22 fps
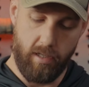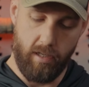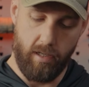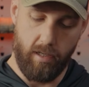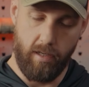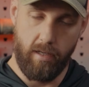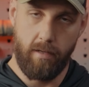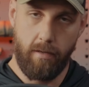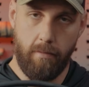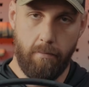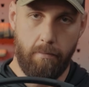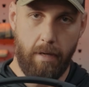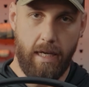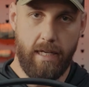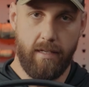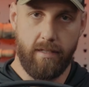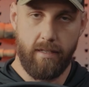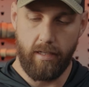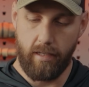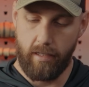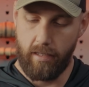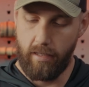a
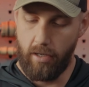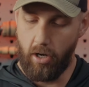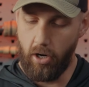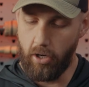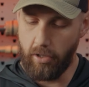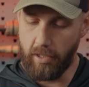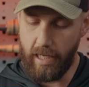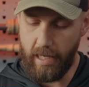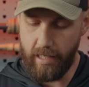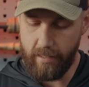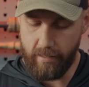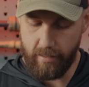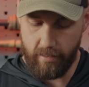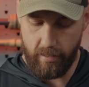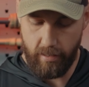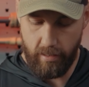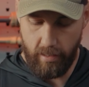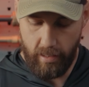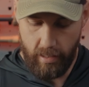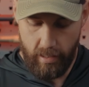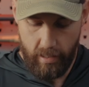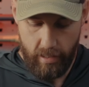basic hard case.
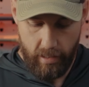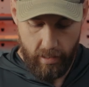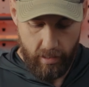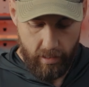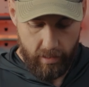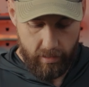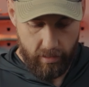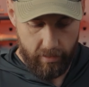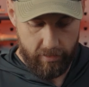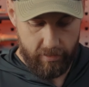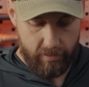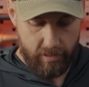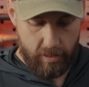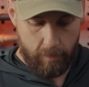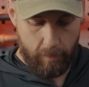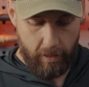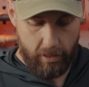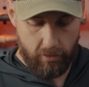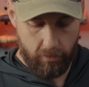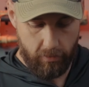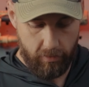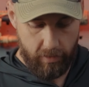Nothing
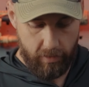special